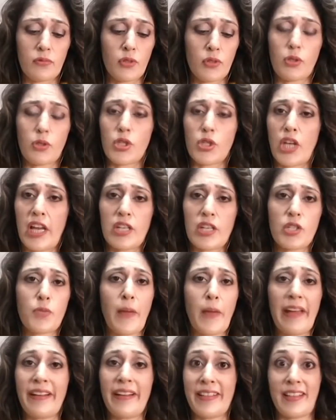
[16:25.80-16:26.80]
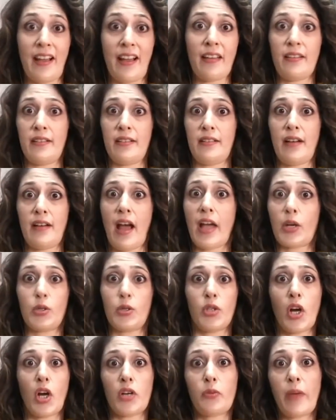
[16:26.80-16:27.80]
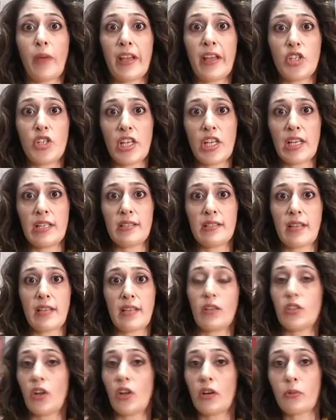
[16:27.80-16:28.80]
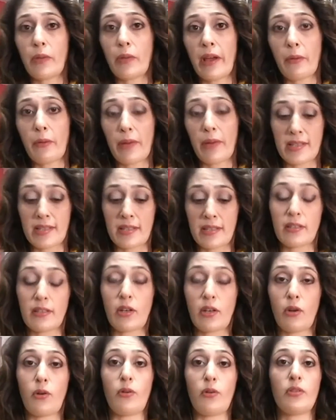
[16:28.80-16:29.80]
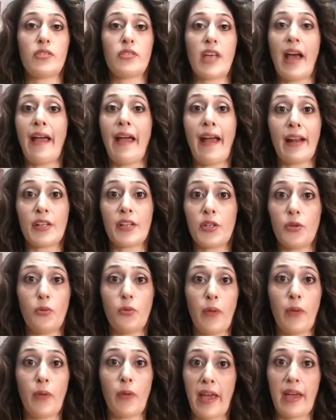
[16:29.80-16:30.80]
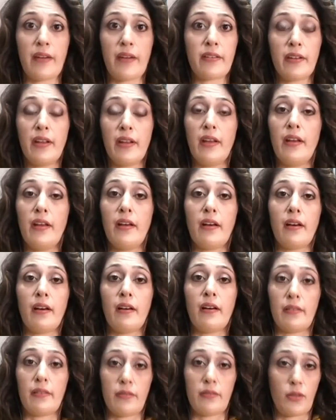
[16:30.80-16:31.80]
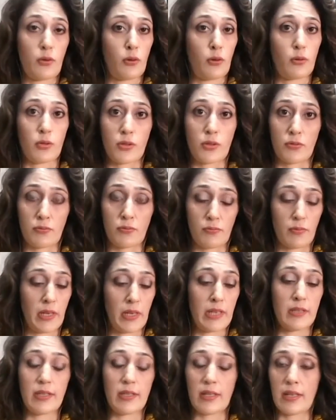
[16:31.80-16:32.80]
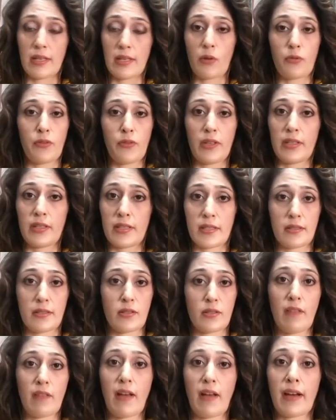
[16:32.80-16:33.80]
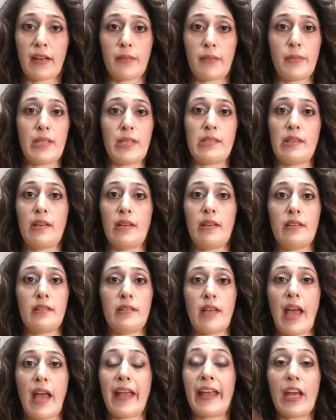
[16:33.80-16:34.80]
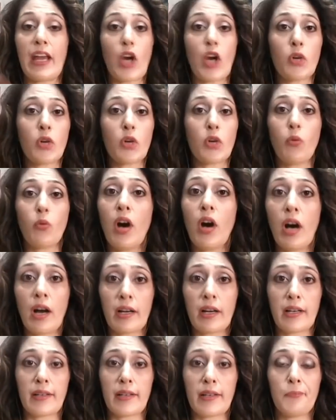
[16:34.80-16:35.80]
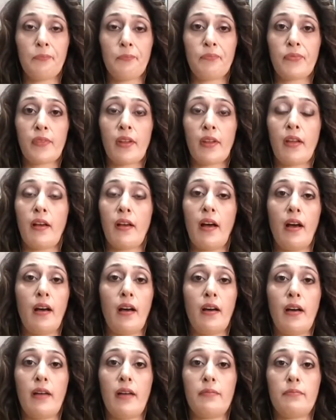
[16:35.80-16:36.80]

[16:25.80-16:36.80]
change my attire. I could not wear jeans. I could not wear Western clothes. I had to wear, Indian outfits, shalwar kameezes. I cannot work. I